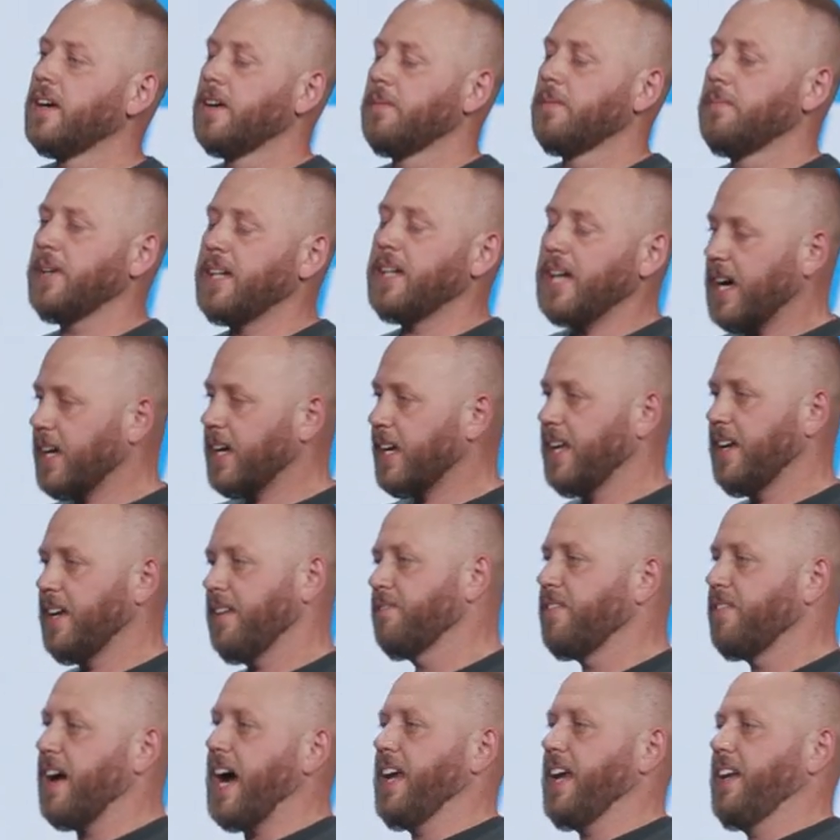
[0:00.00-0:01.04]
might not get
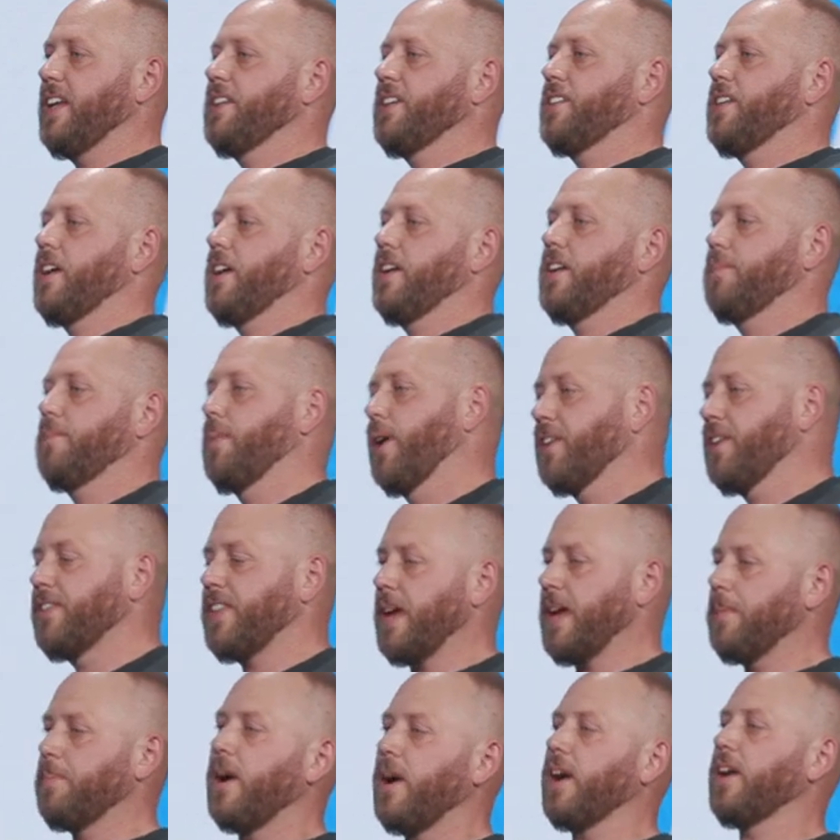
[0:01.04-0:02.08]
invited to her
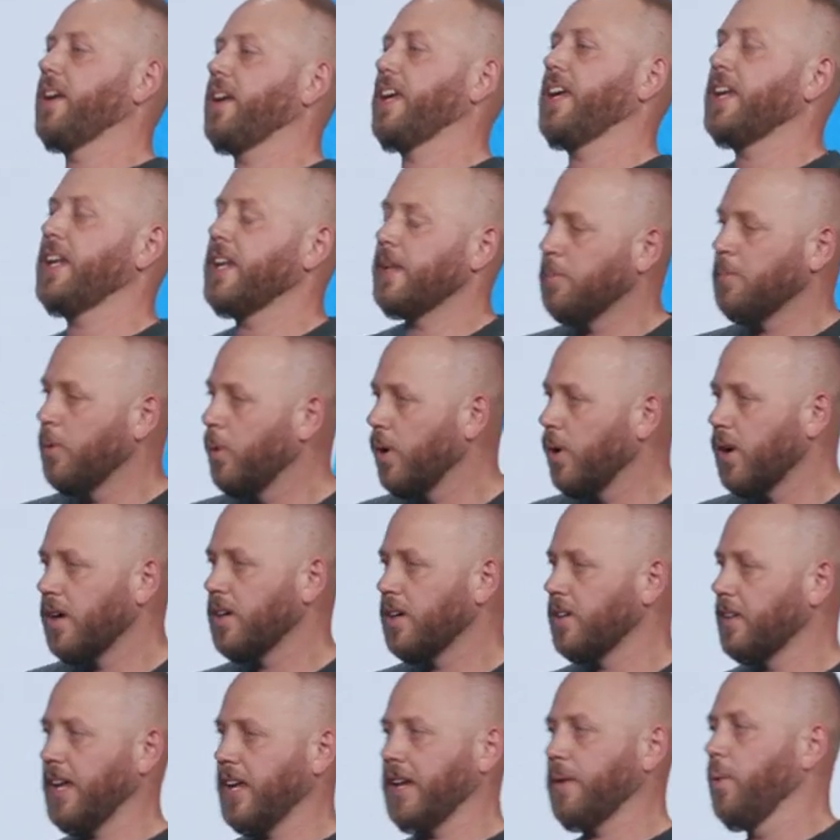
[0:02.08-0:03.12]
birthday party anymore.
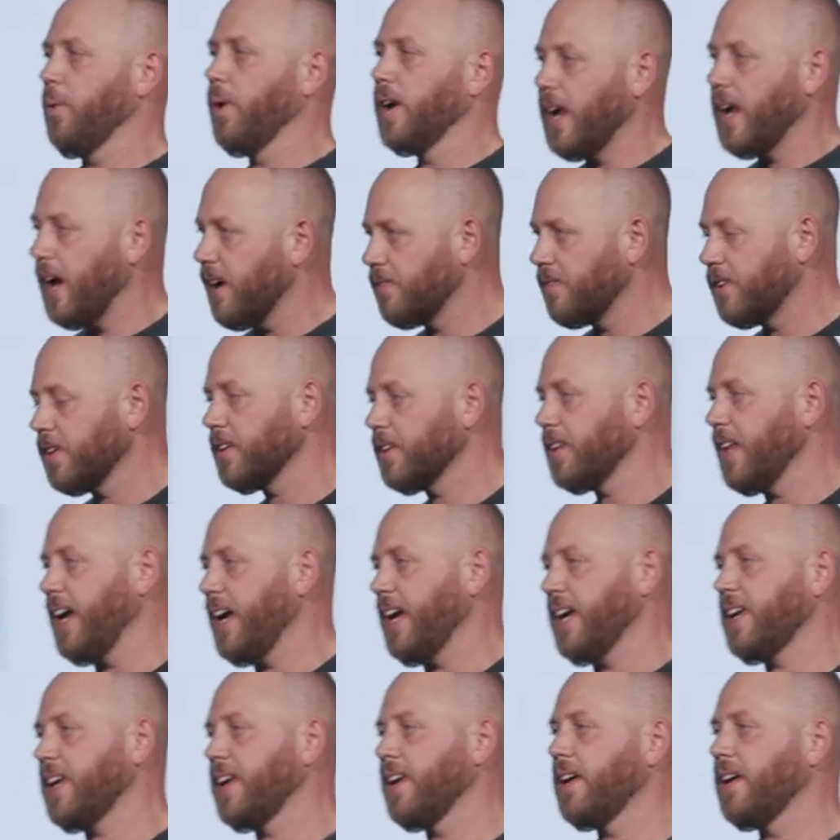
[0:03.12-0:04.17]
Like, whatever.
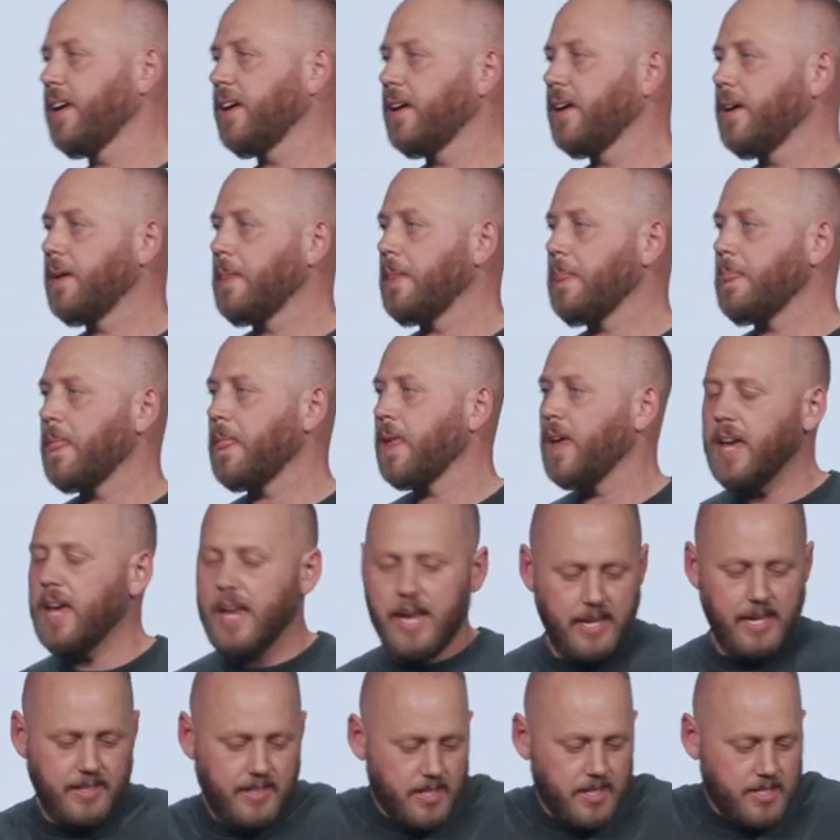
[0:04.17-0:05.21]
Like,
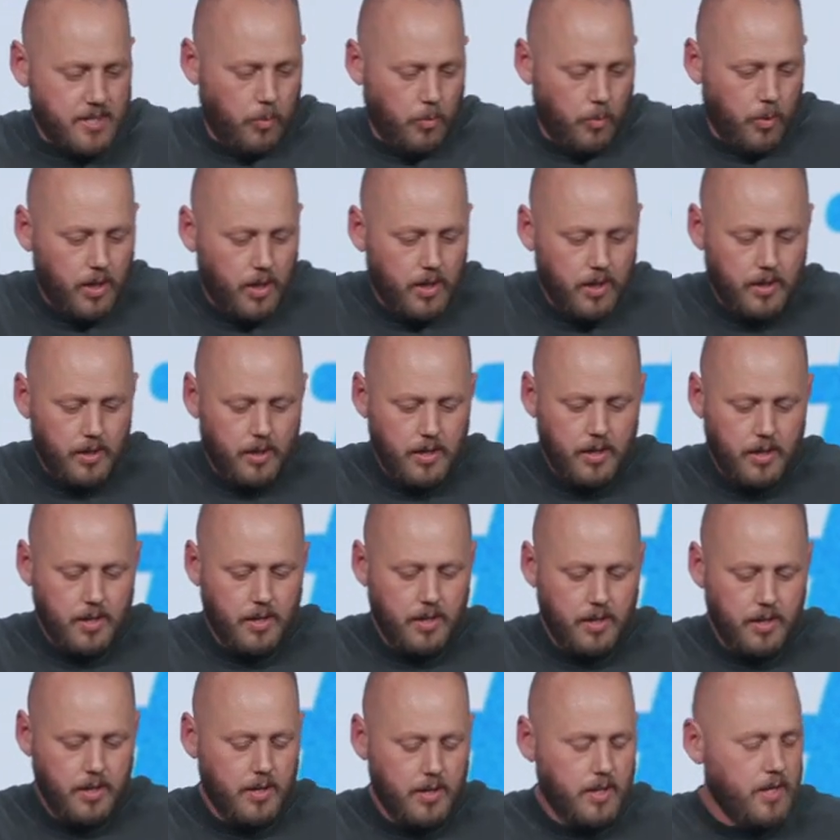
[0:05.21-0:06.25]
it doesn't work.
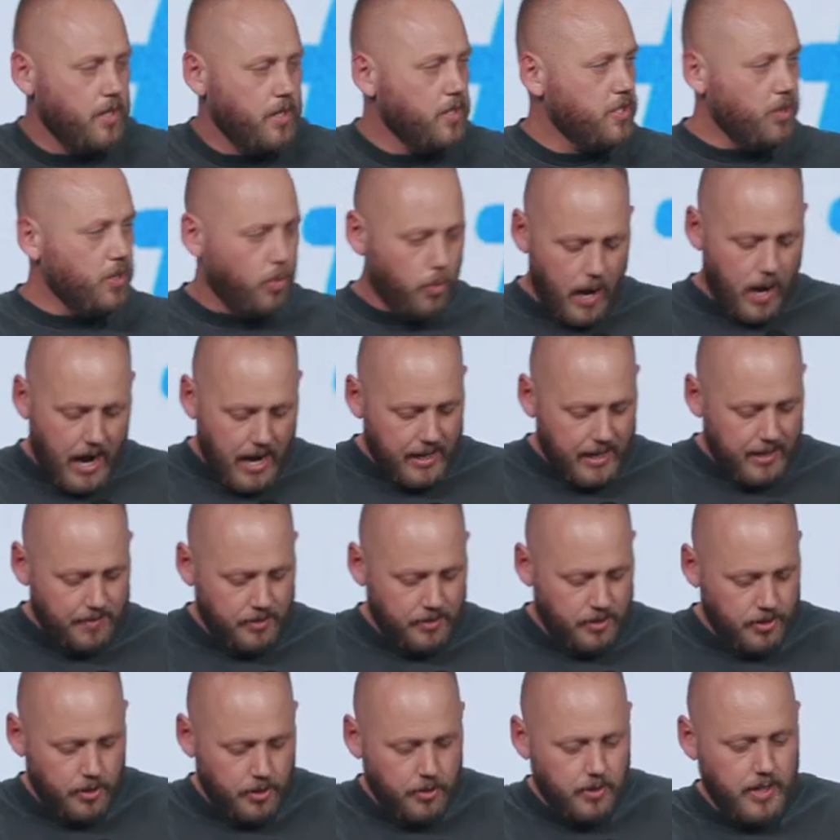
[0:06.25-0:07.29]
So why
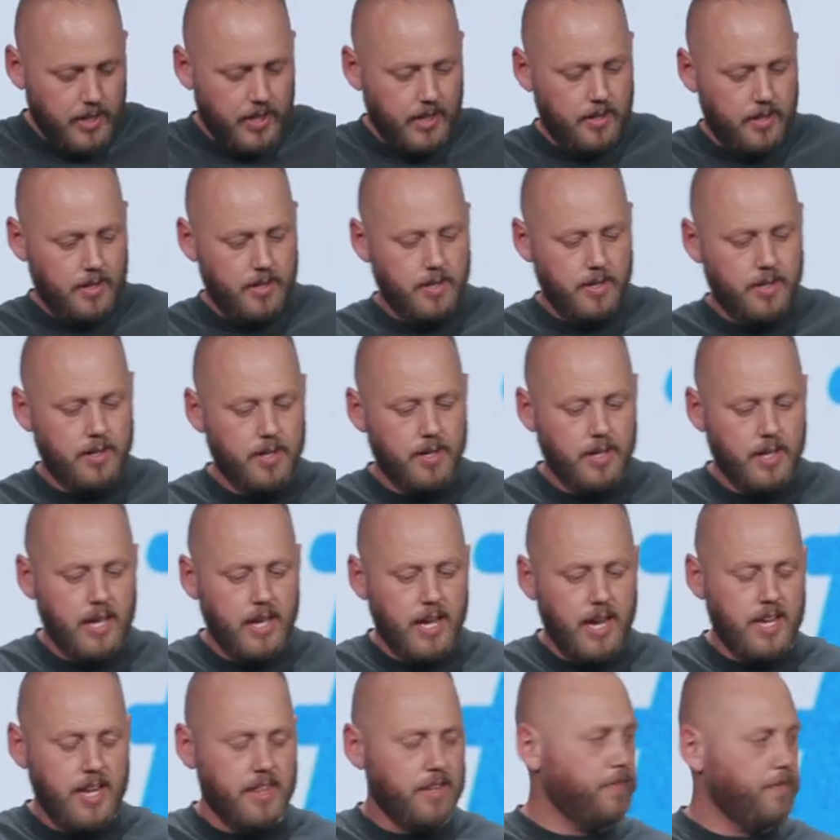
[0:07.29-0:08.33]
even do it
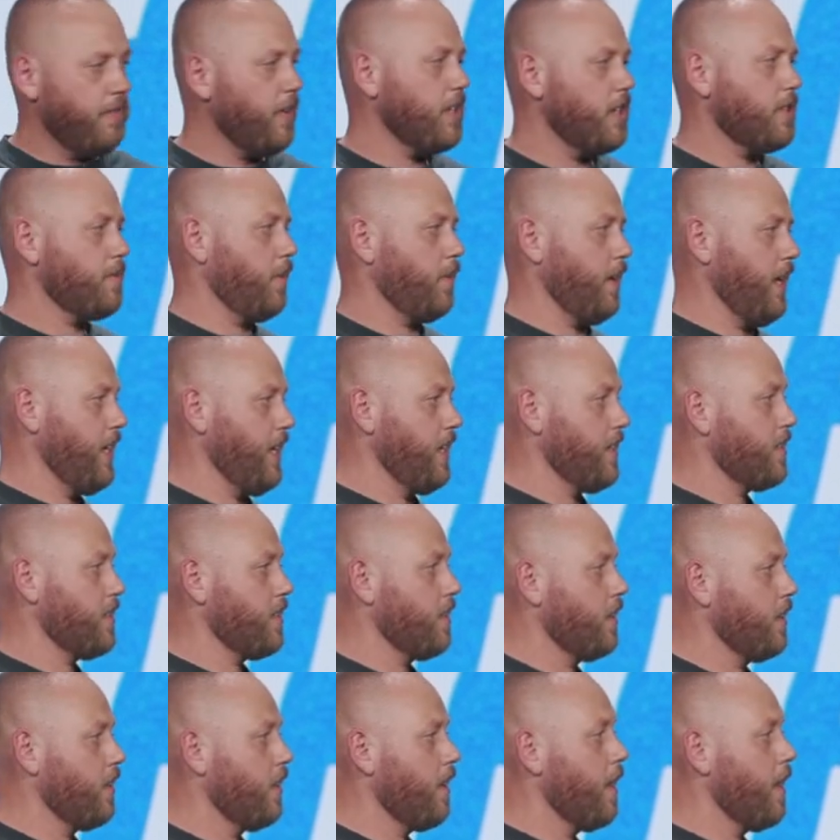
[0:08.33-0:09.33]
in the first place?